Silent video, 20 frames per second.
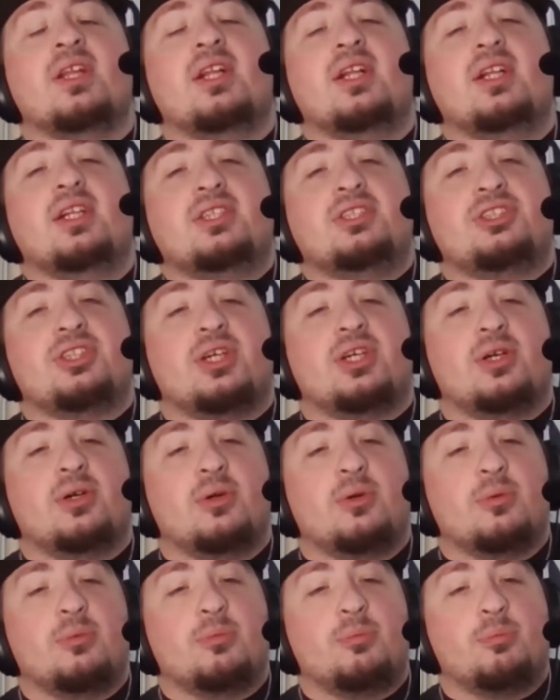
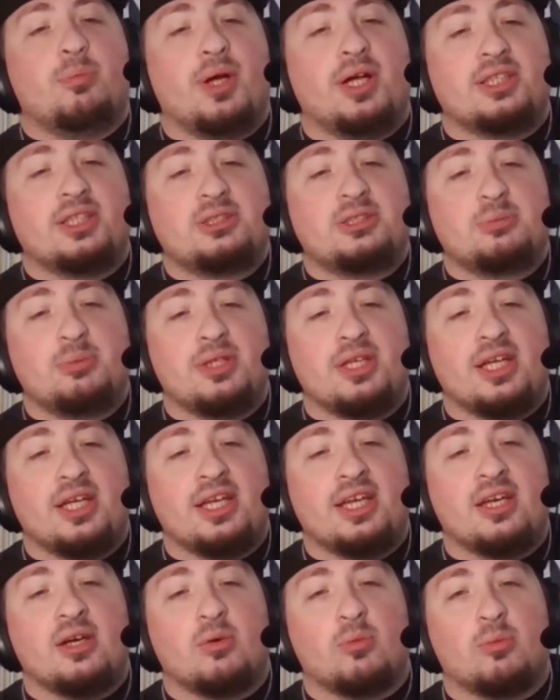So, possibly in
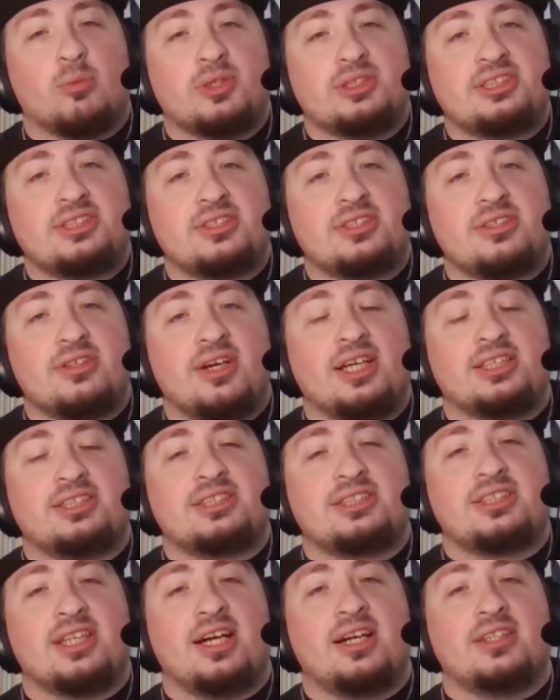an aristocrat
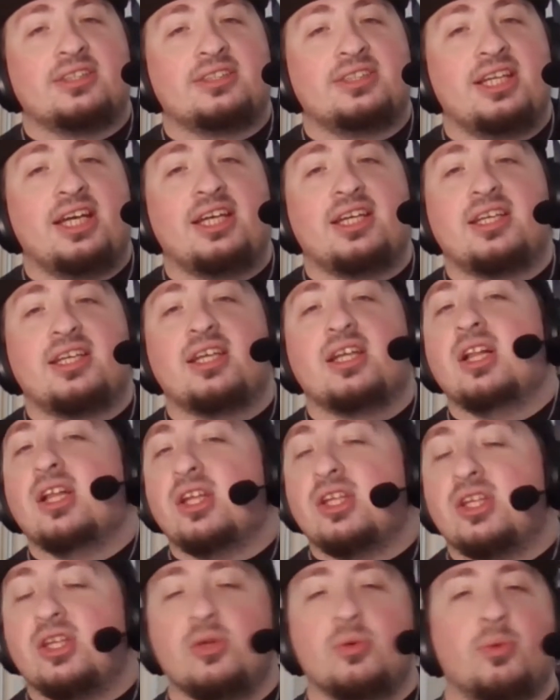style deck,
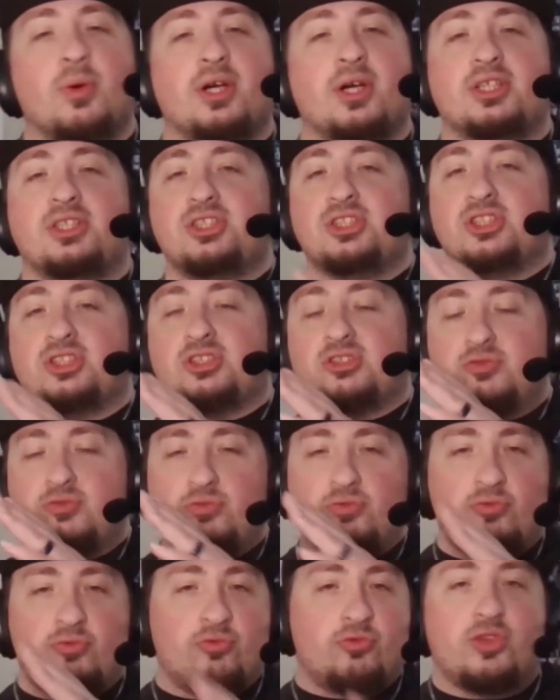you want to just
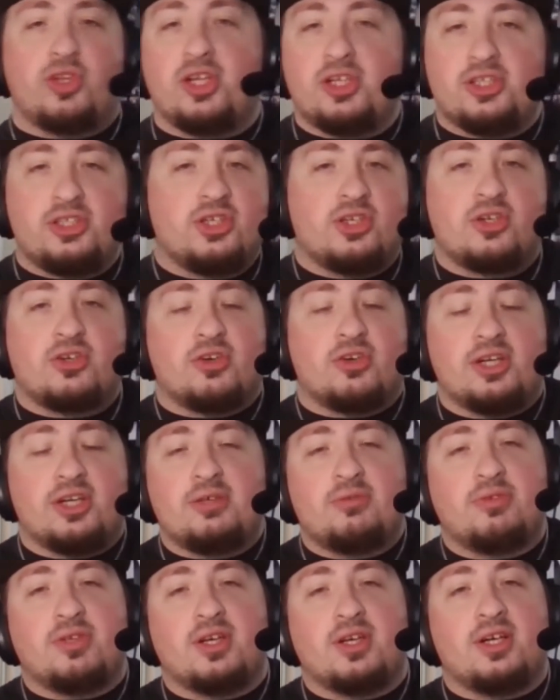flood your
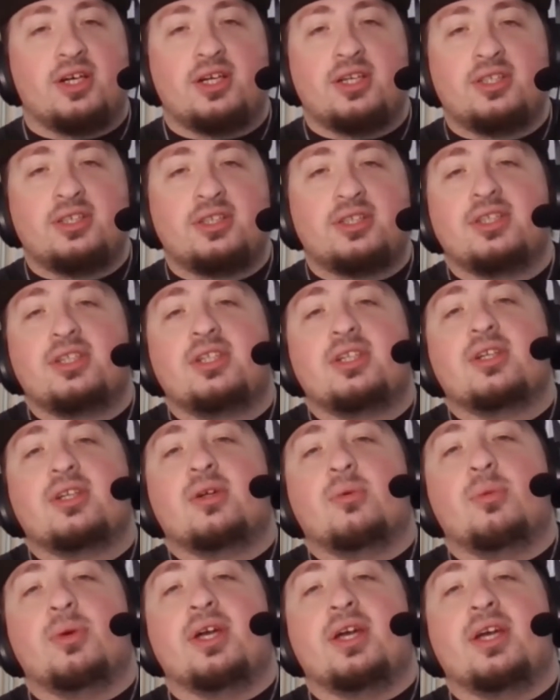graveyard
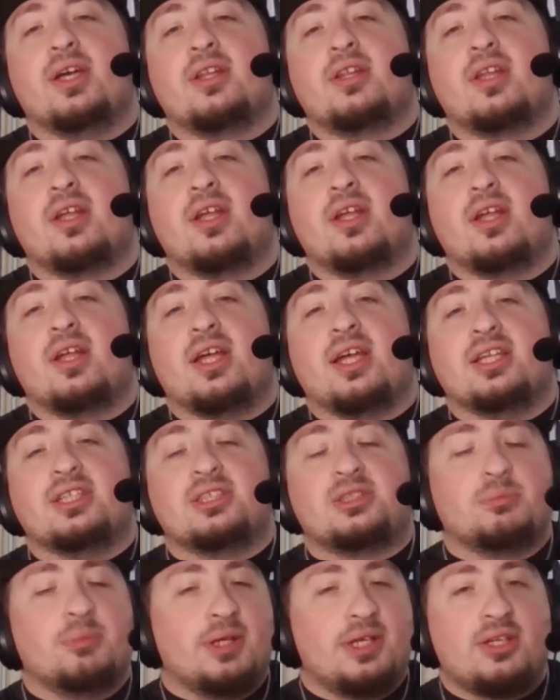with as
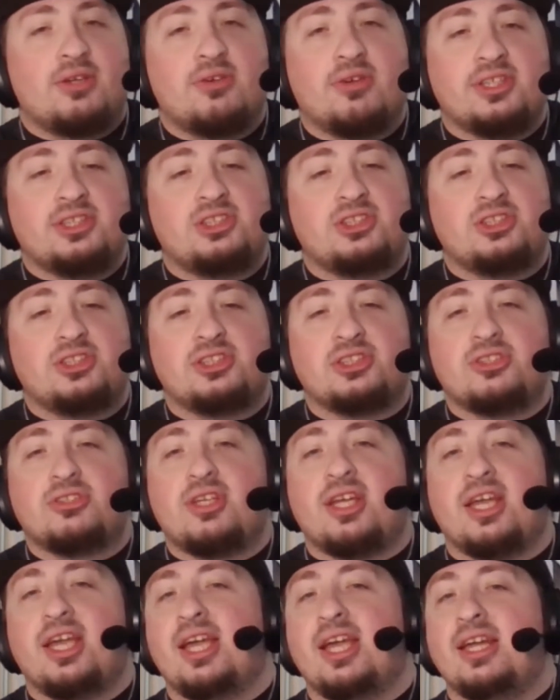many creatures as you
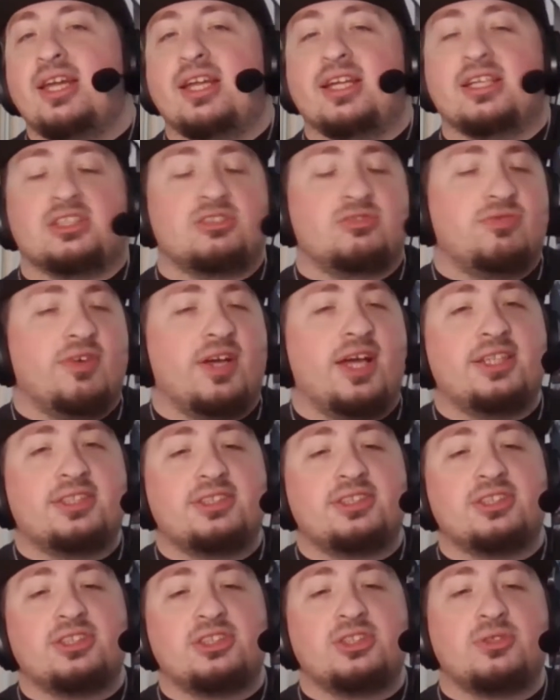can, as fast
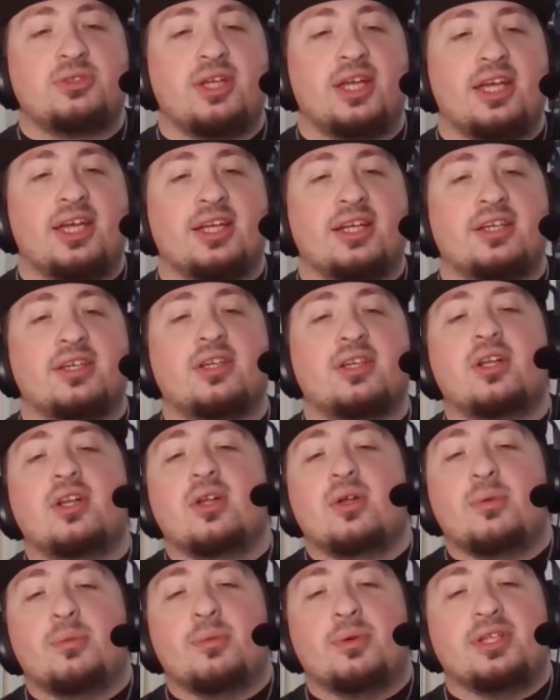as you can
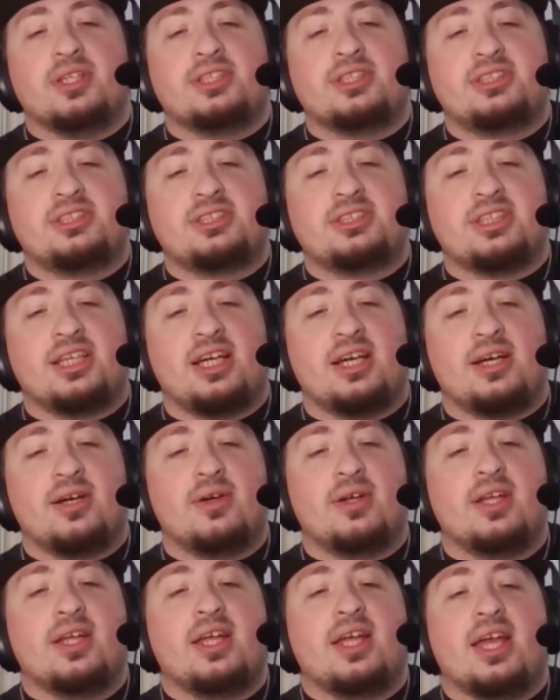when this is out,
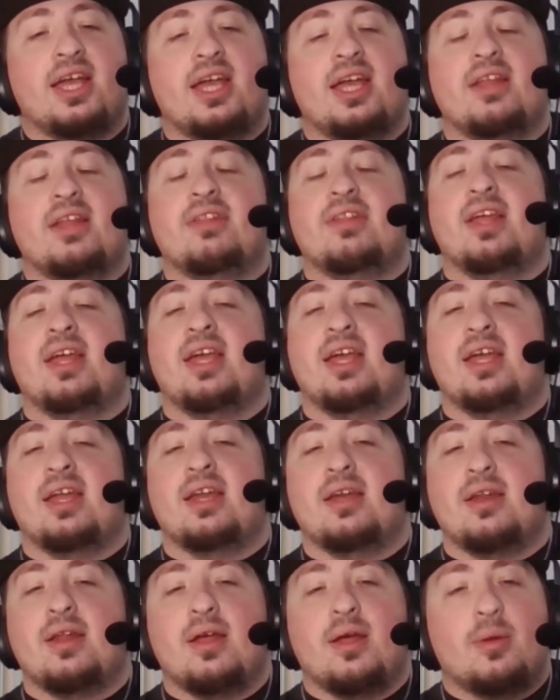and
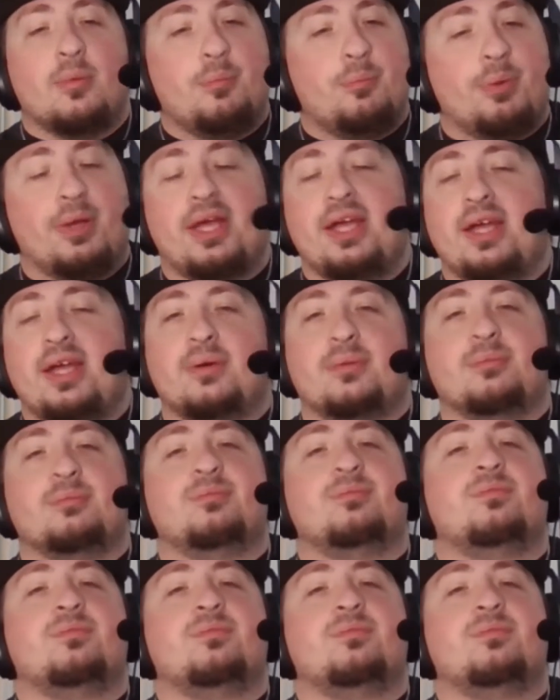then, bam,